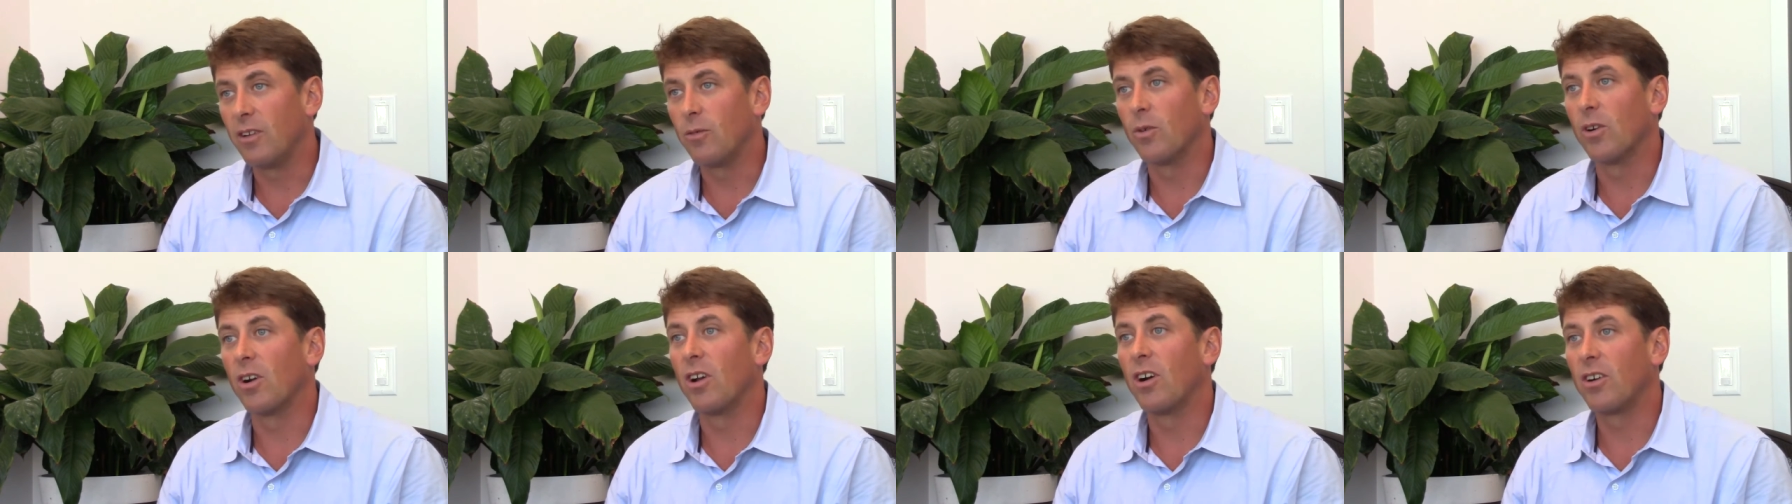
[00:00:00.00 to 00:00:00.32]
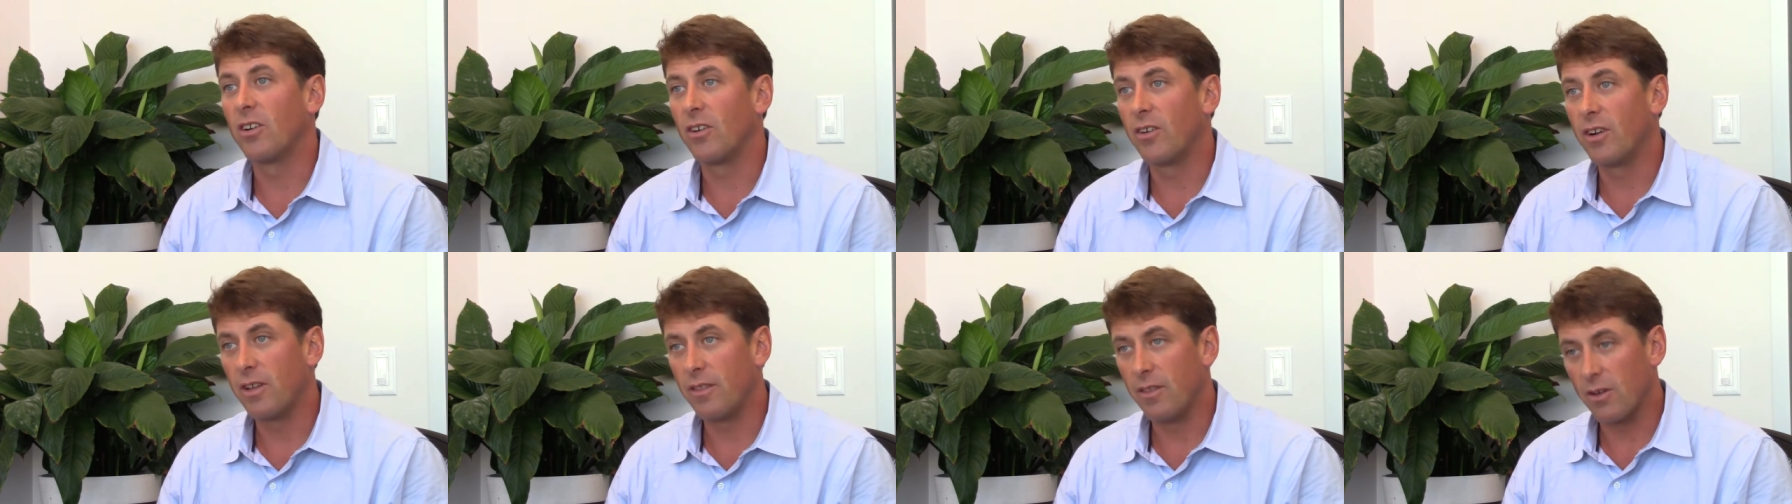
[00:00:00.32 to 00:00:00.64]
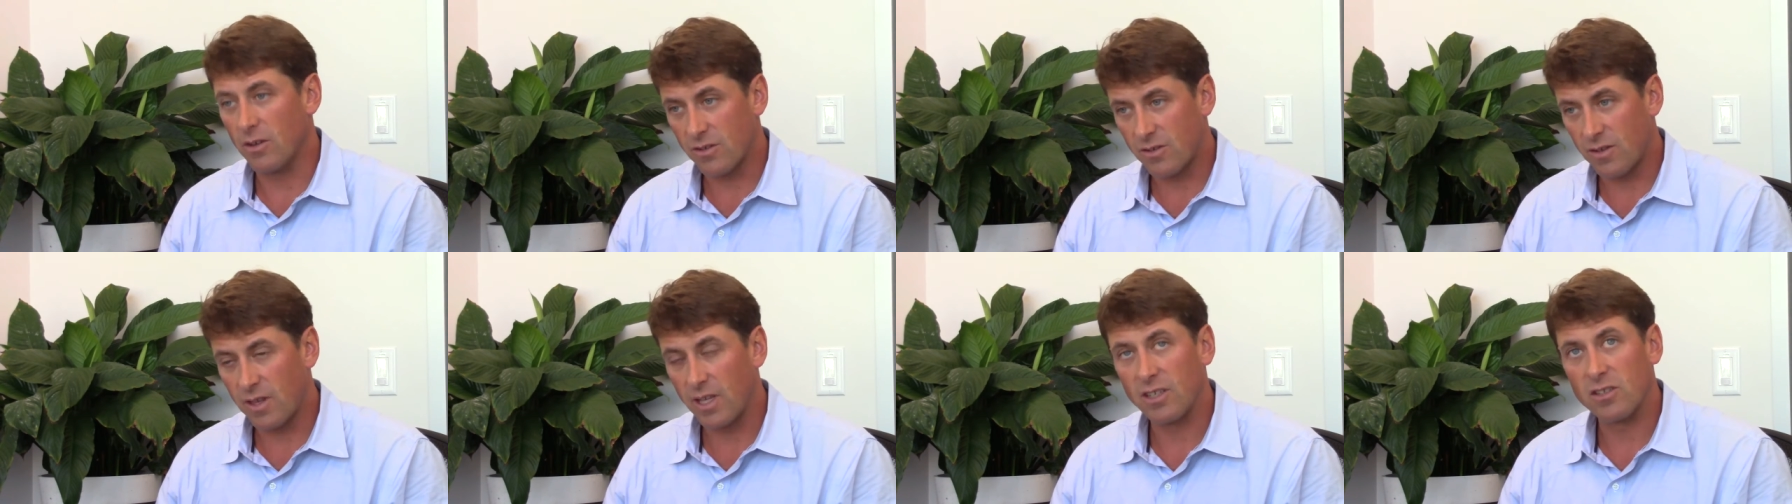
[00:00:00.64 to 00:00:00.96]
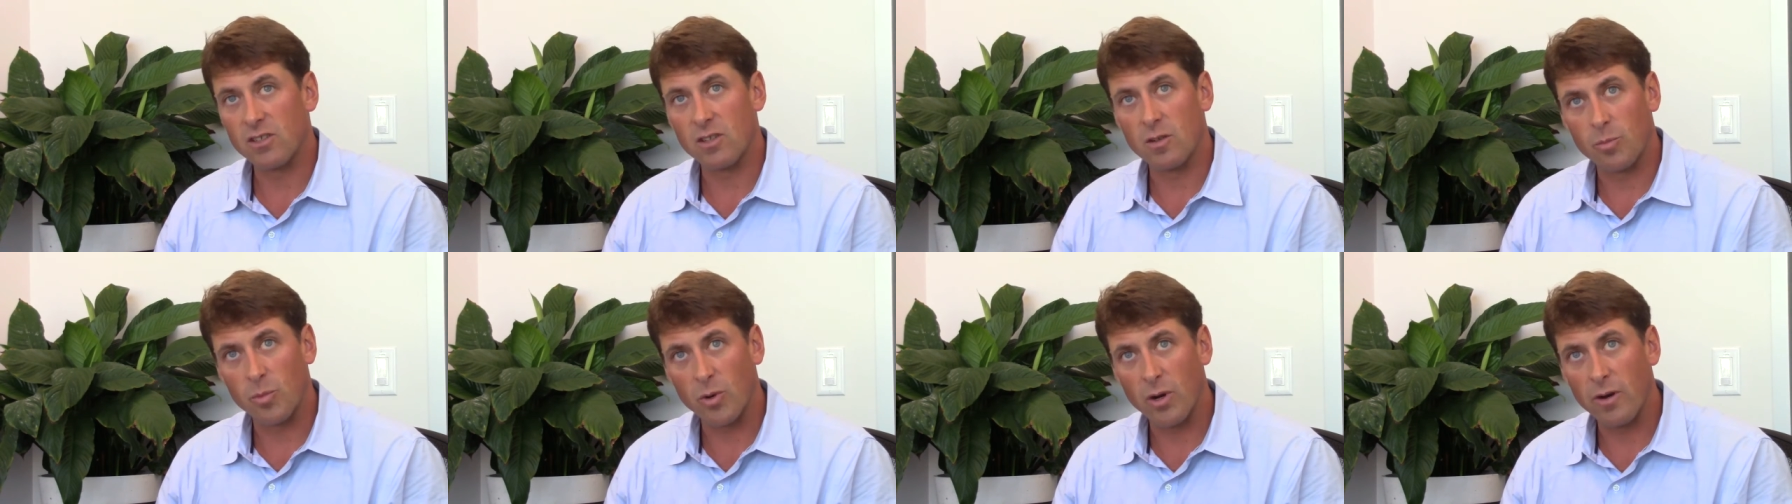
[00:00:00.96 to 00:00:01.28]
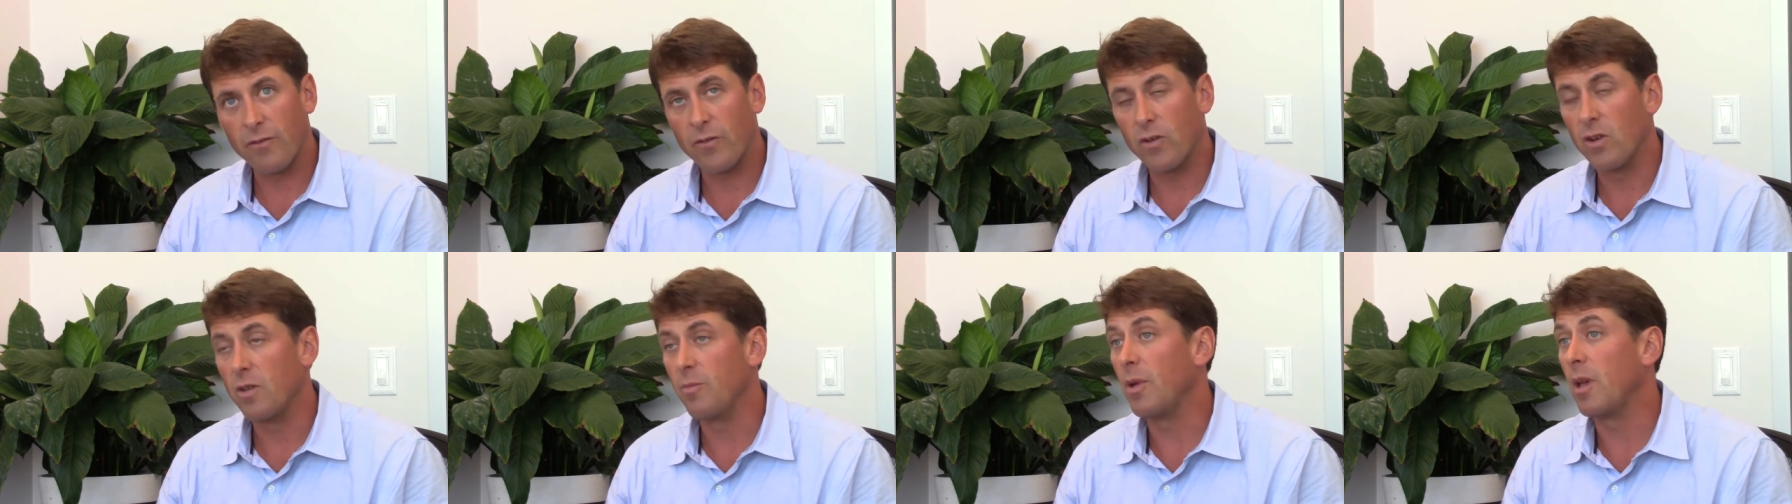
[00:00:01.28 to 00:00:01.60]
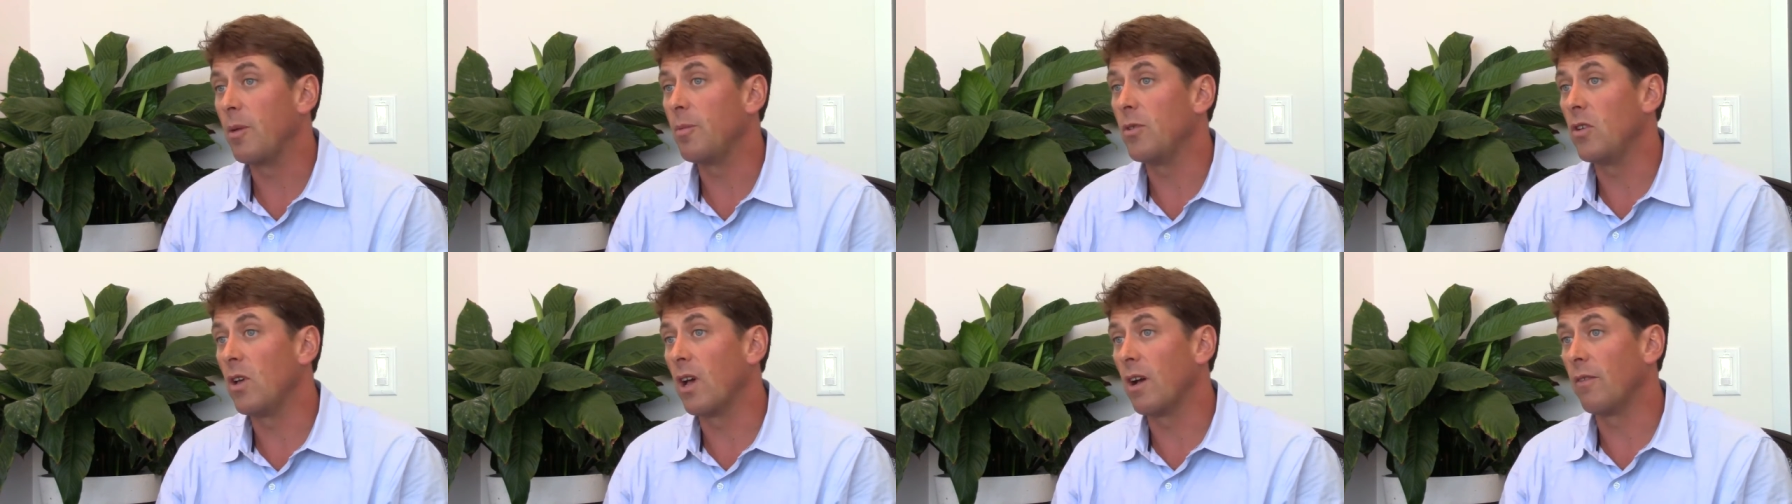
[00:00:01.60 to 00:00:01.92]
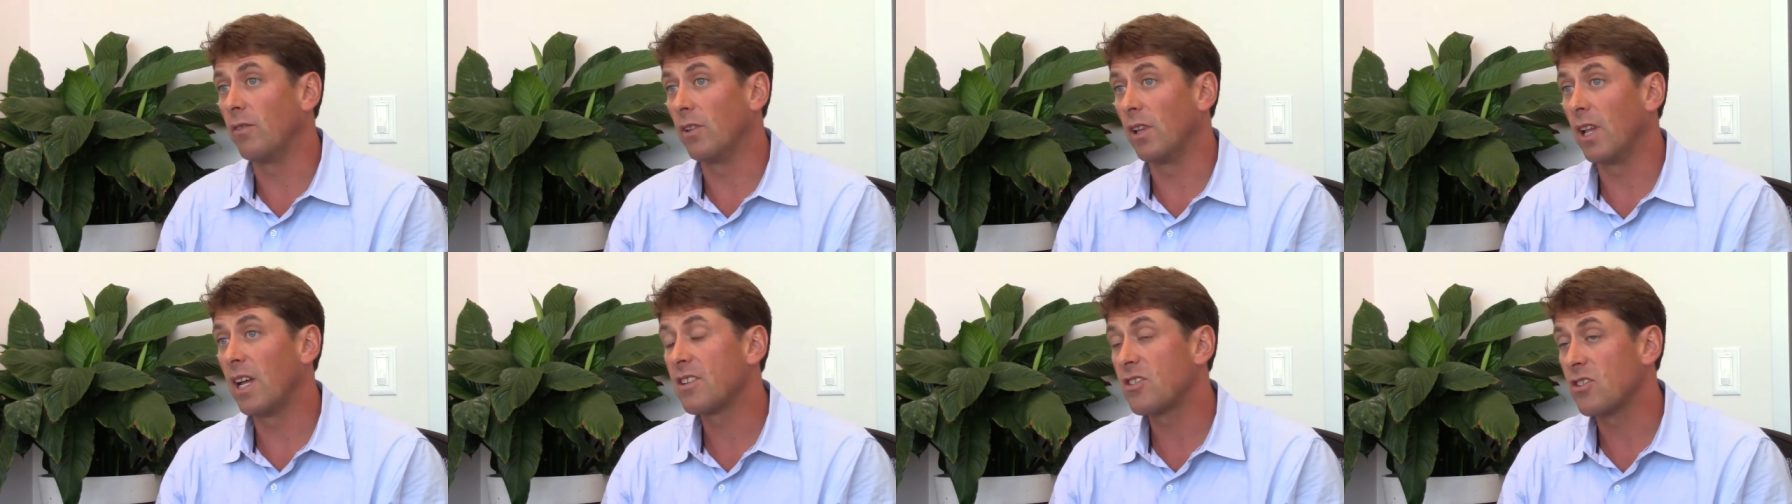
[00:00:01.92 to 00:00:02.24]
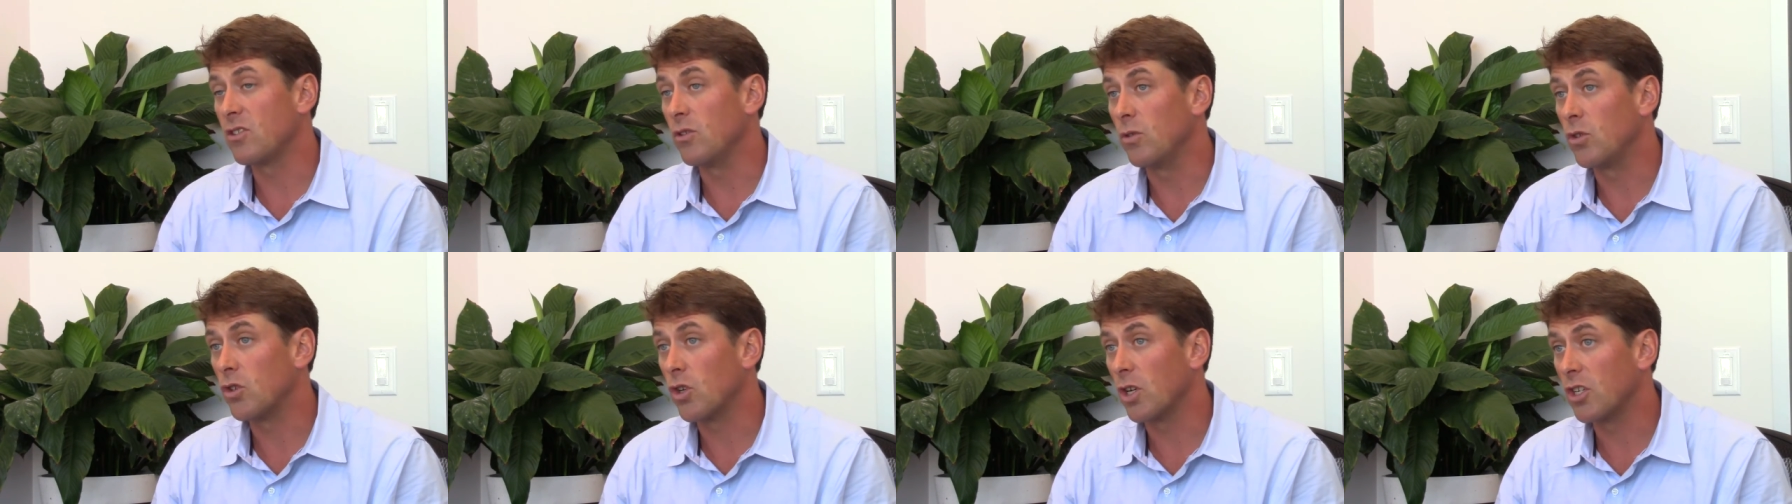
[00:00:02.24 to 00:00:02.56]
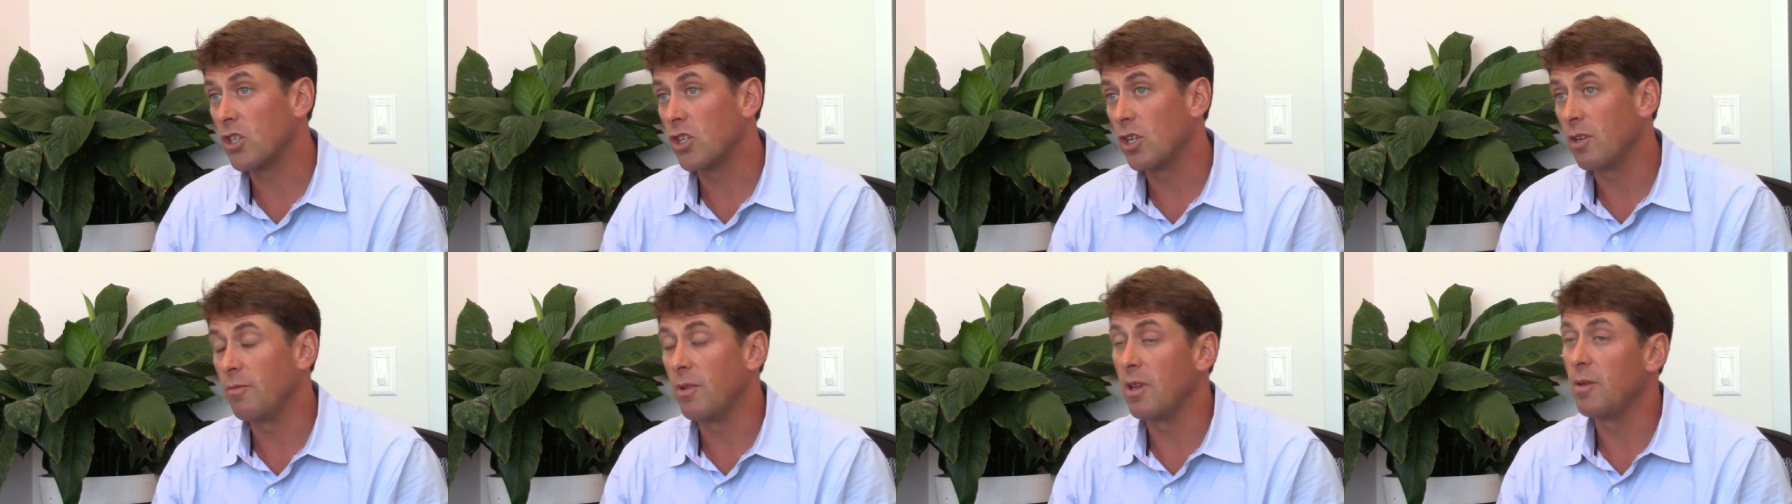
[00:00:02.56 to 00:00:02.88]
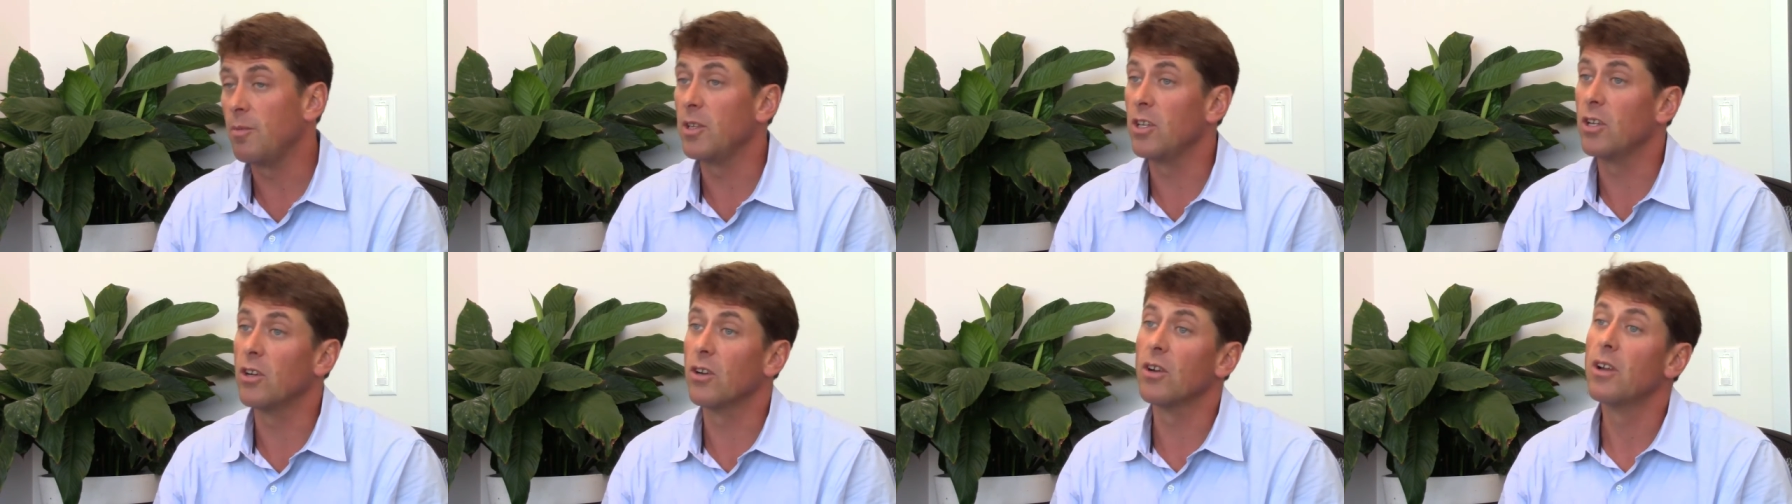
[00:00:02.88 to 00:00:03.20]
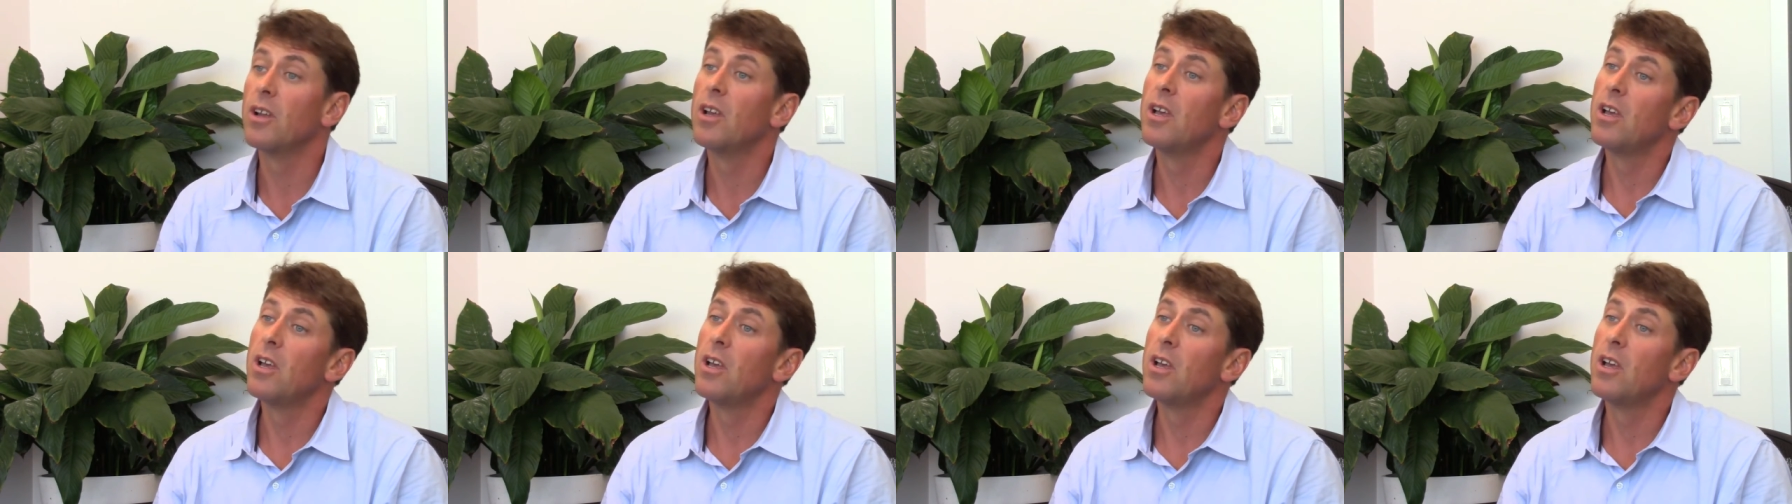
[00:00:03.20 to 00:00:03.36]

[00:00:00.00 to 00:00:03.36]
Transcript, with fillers: we're hungry, there's things in the periphery, maybe you have less nutrition, maybe you